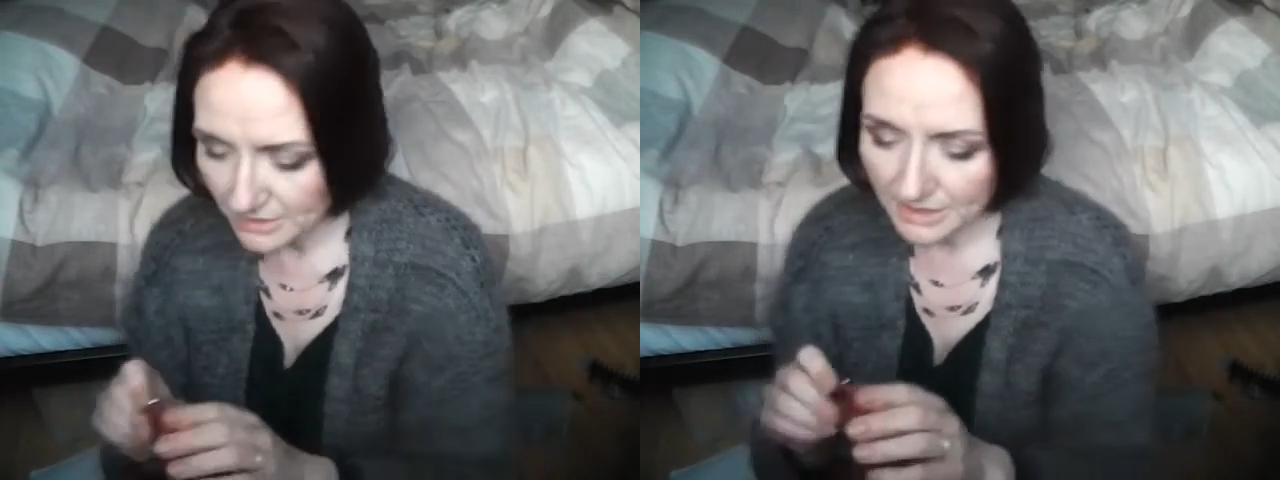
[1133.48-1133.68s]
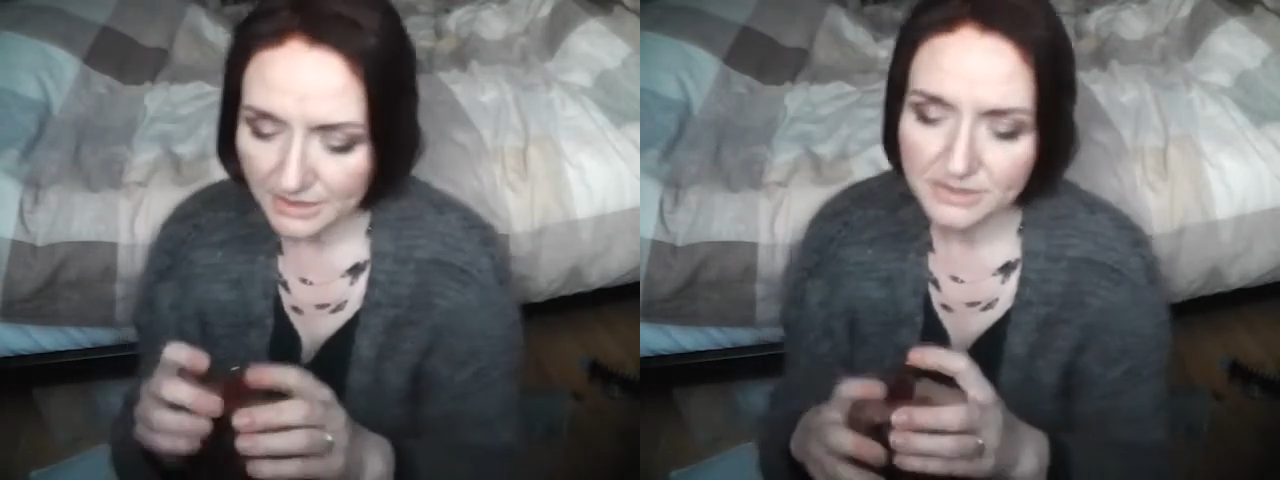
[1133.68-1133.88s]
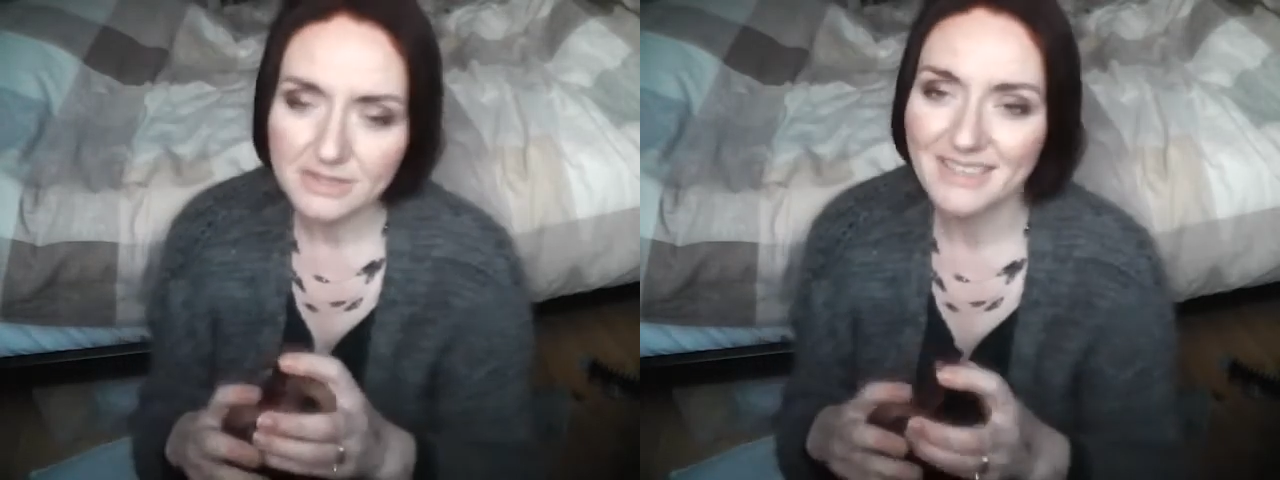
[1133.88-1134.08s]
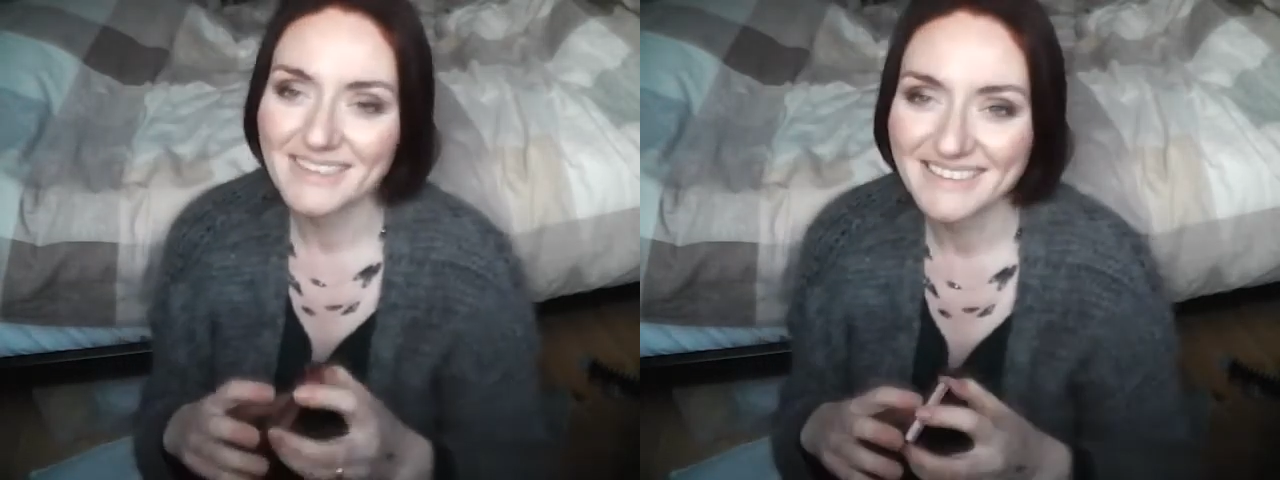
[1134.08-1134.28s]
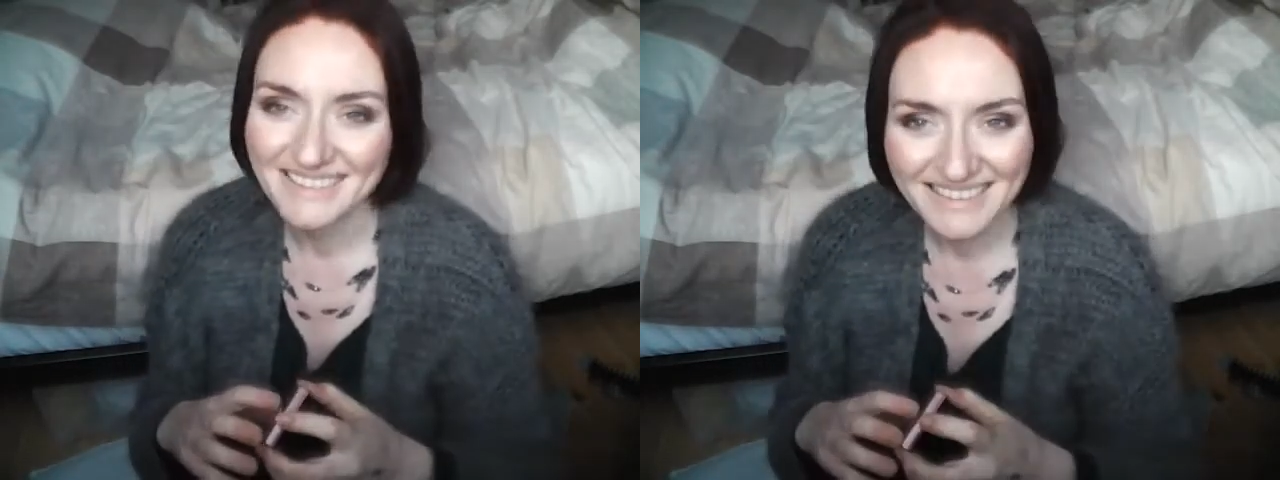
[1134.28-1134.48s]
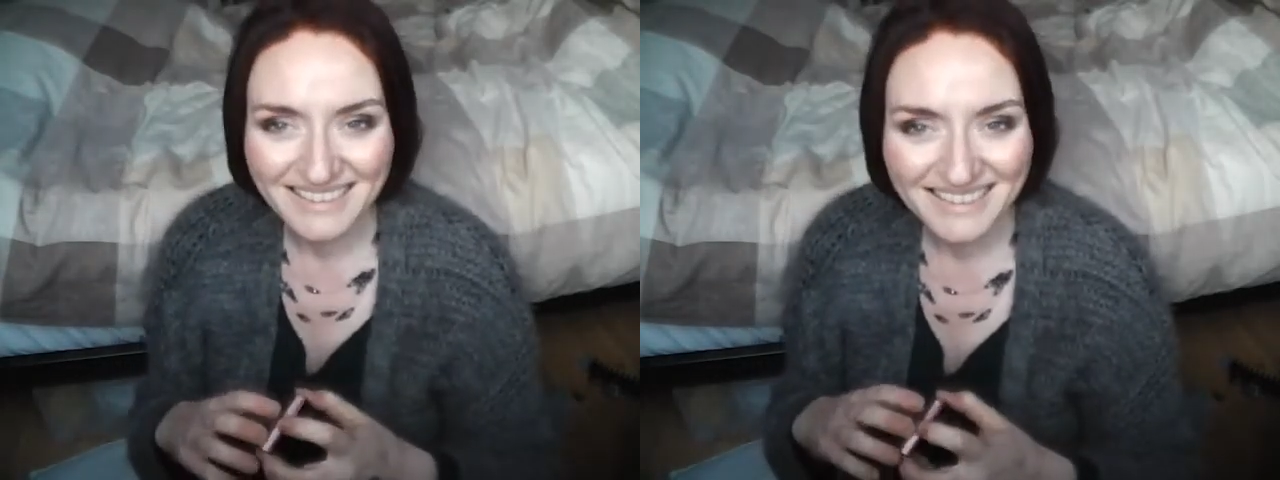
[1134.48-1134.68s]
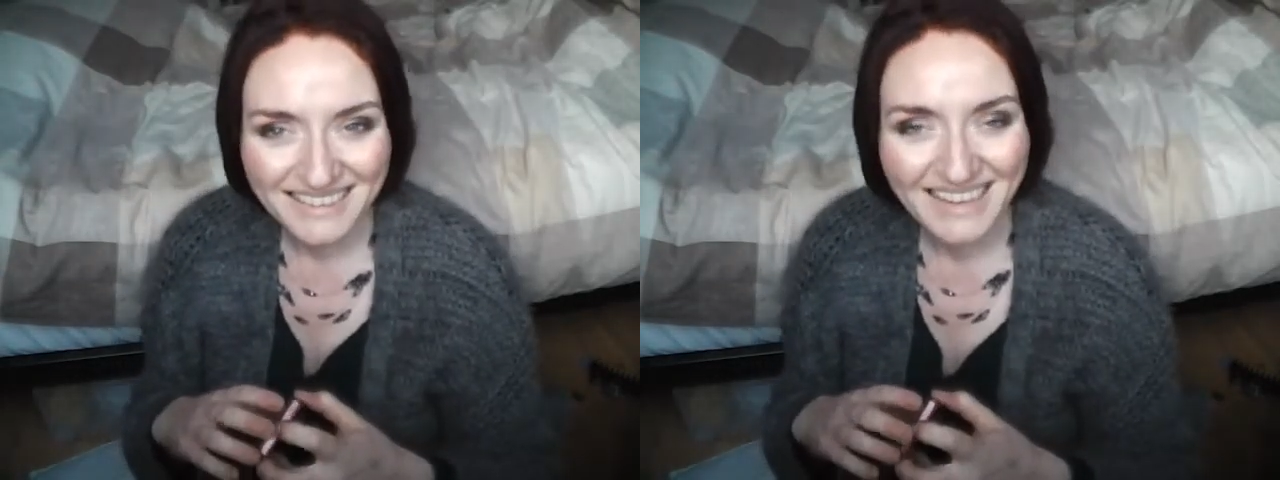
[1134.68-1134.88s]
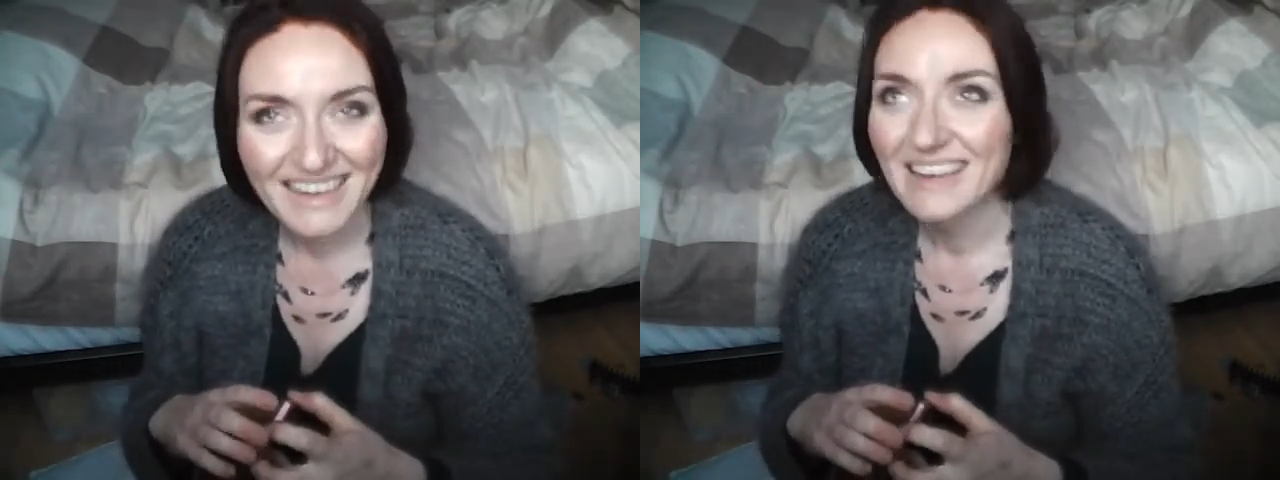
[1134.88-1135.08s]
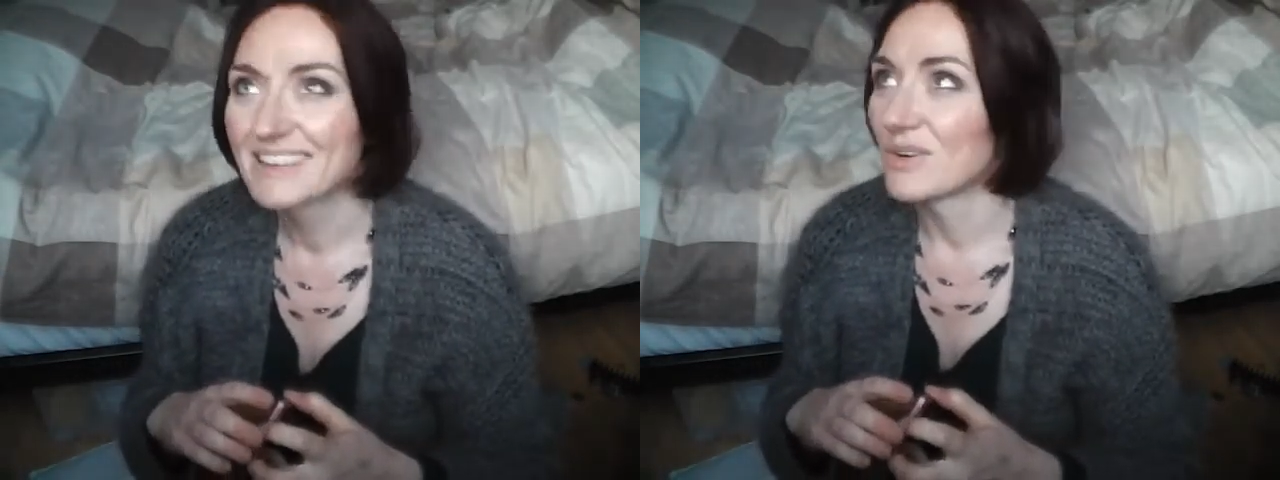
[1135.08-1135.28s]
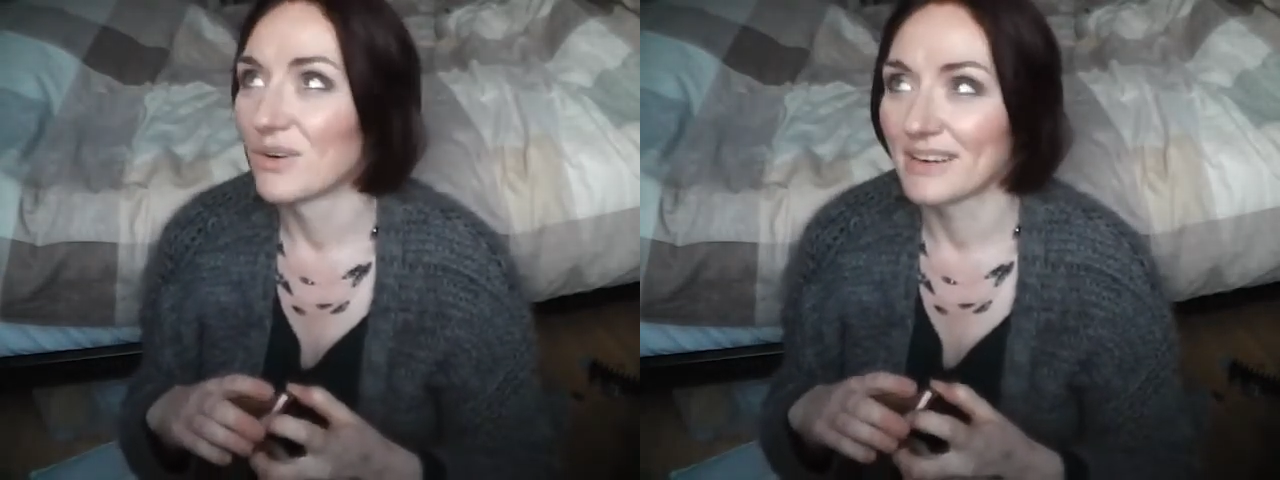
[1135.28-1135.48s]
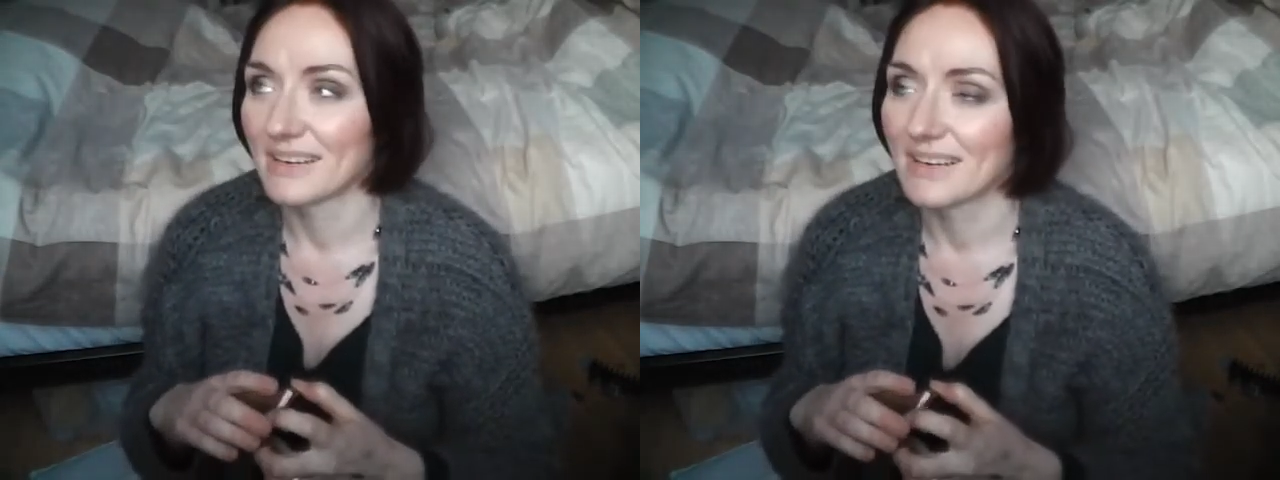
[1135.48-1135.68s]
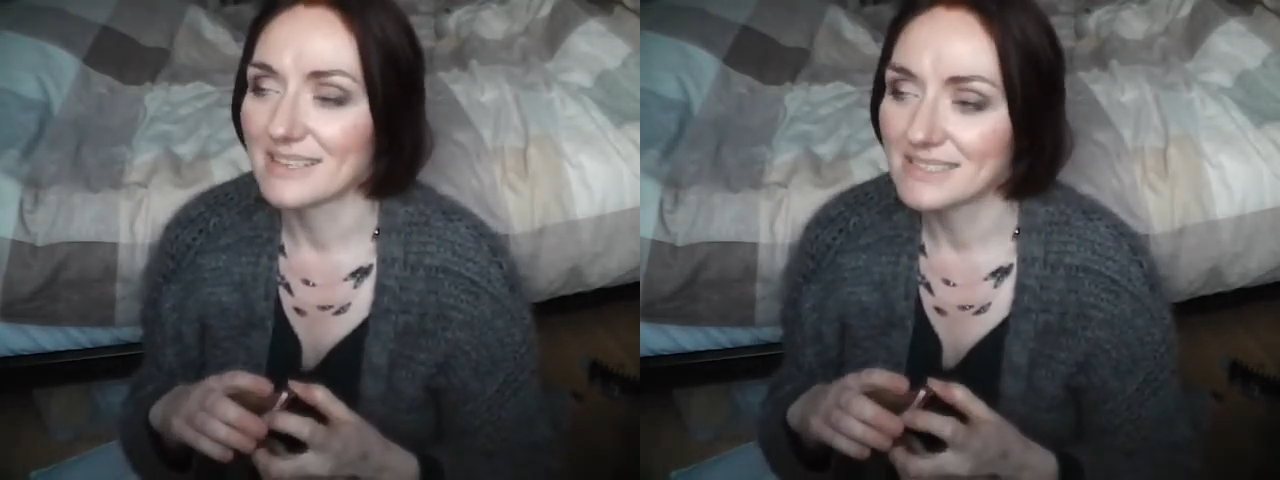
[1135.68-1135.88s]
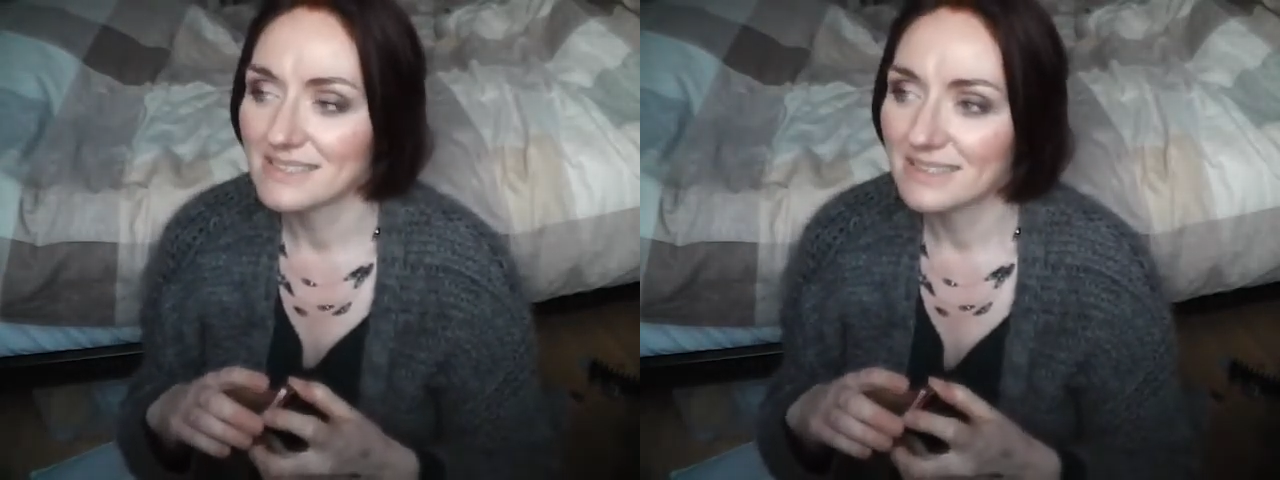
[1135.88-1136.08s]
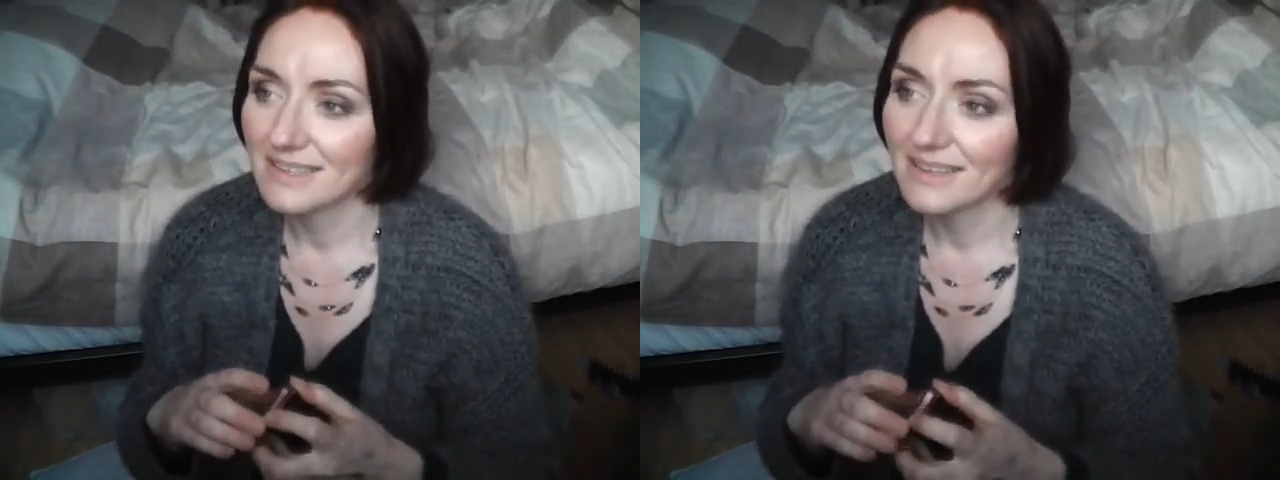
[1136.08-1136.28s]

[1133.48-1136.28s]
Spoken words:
look, here's organised